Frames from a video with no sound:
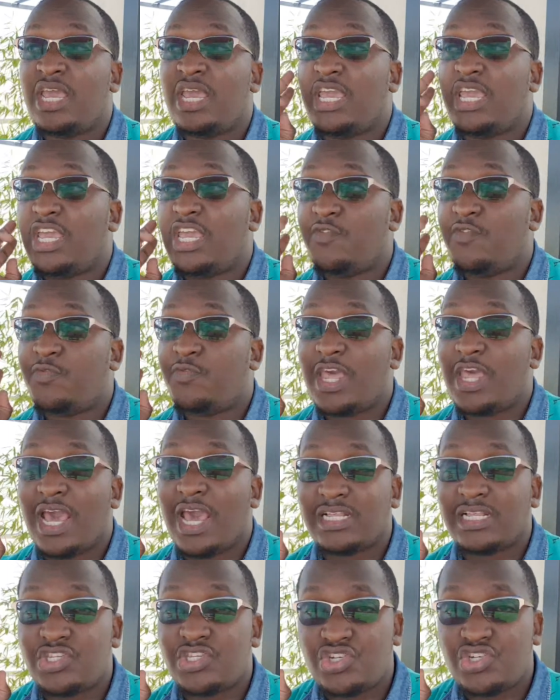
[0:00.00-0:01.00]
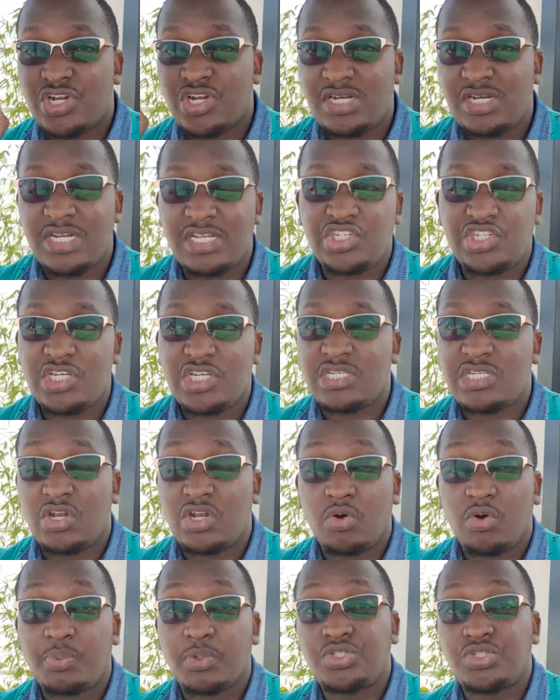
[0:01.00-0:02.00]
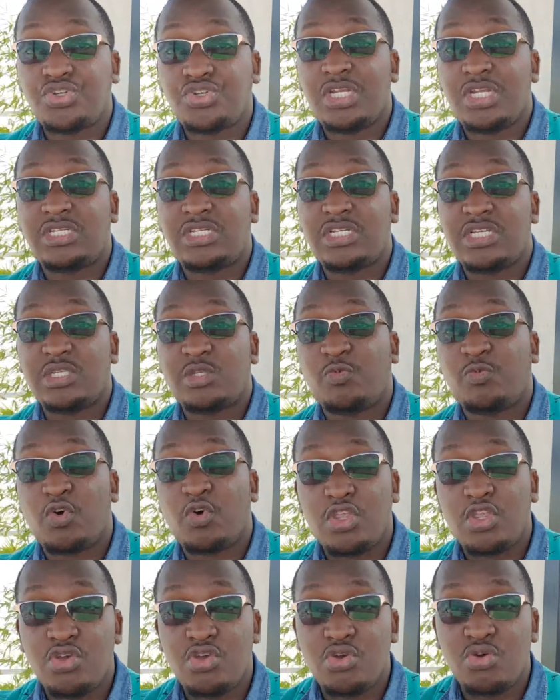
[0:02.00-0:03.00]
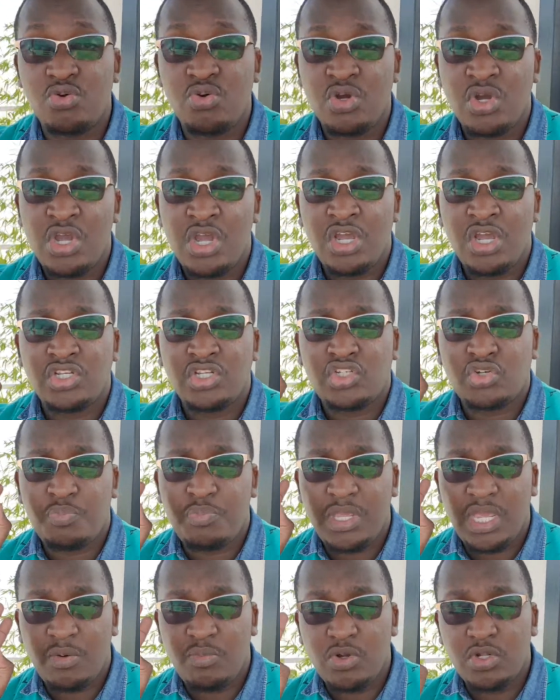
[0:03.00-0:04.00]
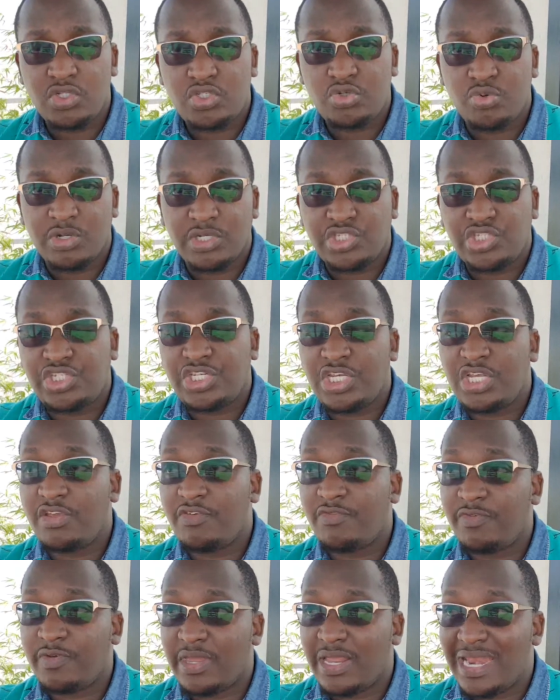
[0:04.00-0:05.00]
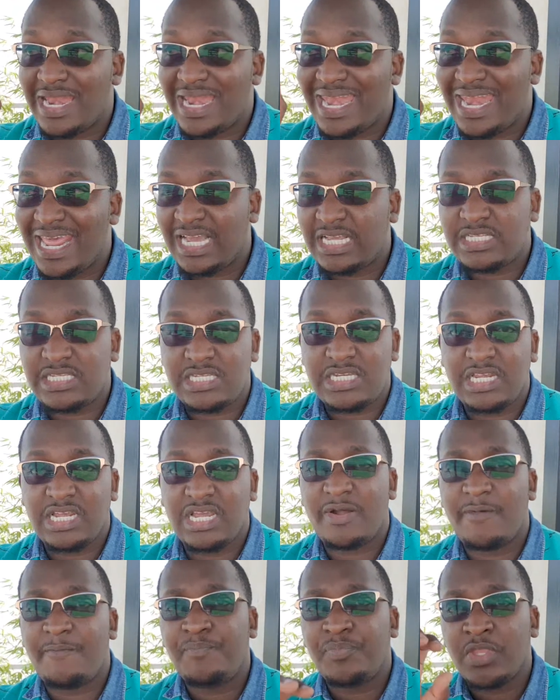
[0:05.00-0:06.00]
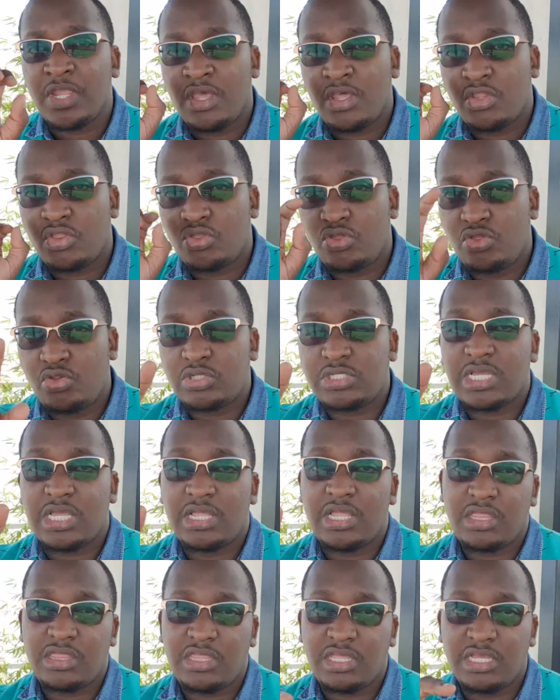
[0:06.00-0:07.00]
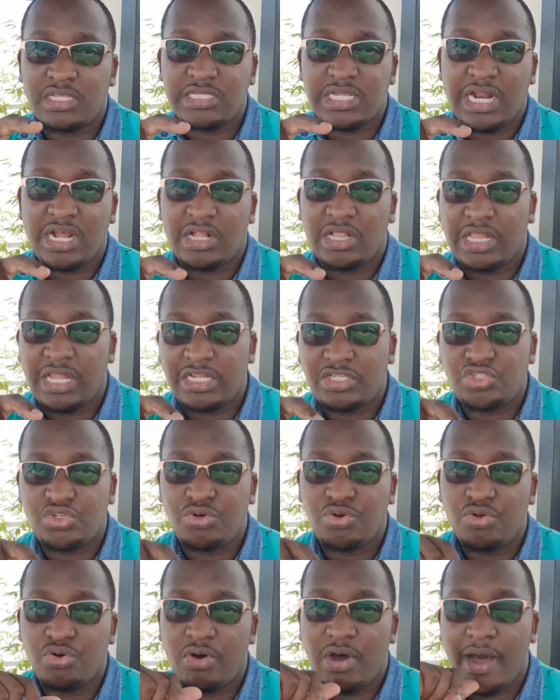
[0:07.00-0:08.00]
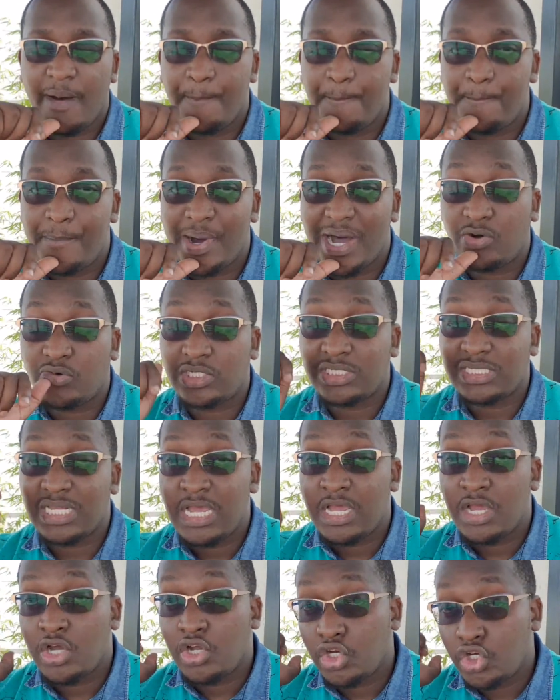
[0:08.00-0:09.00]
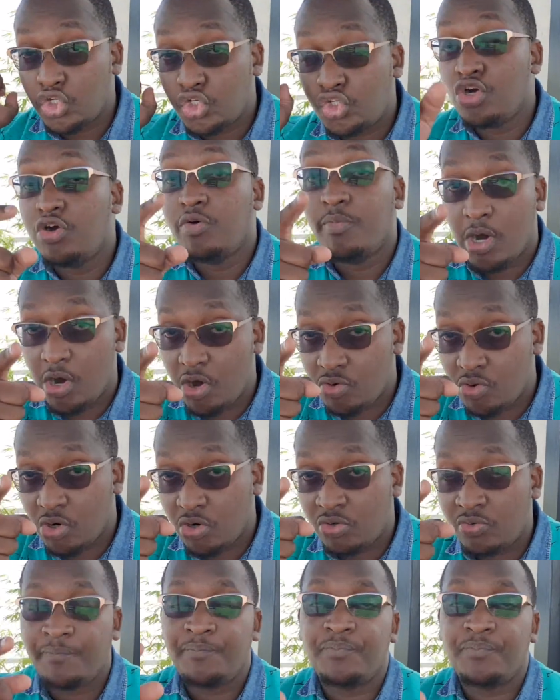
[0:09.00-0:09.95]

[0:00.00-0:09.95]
if there are strategies and opportunities for you to be able to achieve next year. Those are the things that I'll let you know about tomorrow